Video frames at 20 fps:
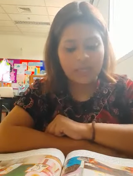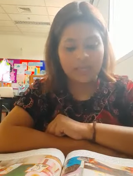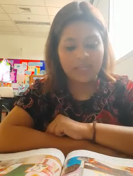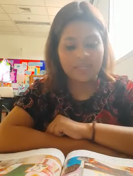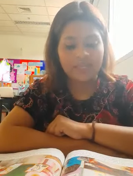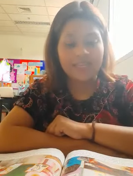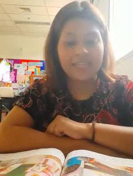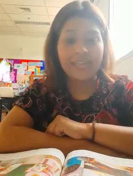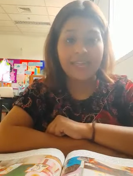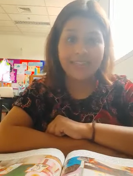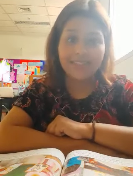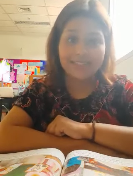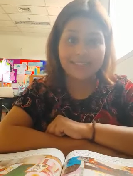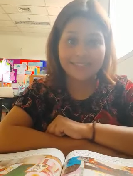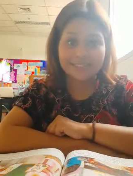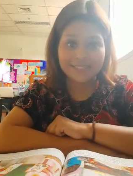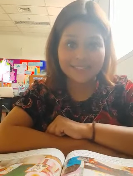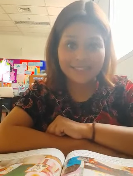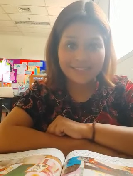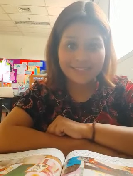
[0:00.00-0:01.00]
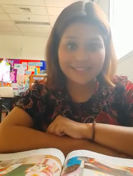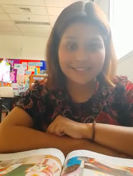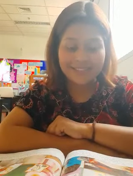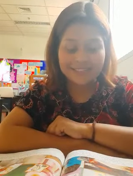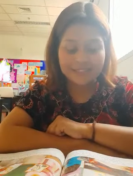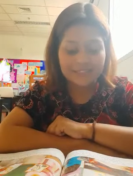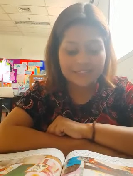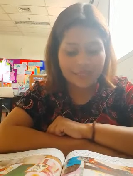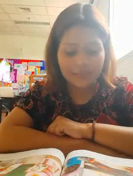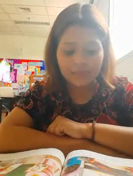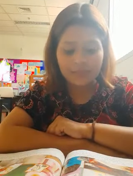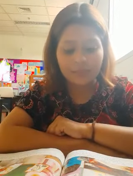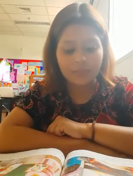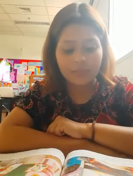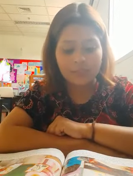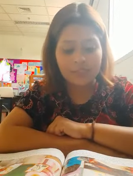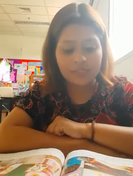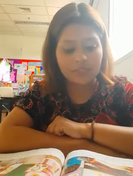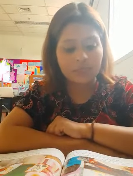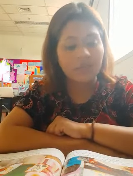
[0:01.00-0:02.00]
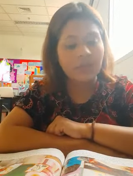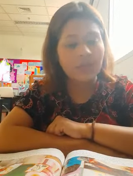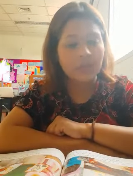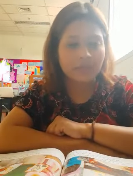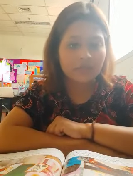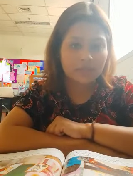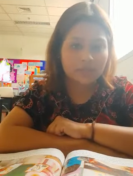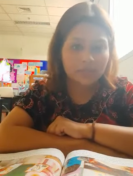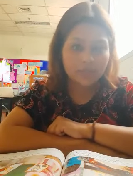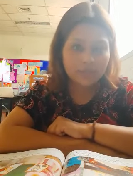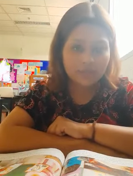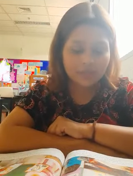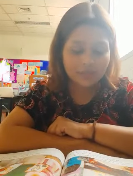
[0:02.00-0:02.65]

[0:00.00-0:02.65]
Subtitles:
"Yes," said Miss Grant.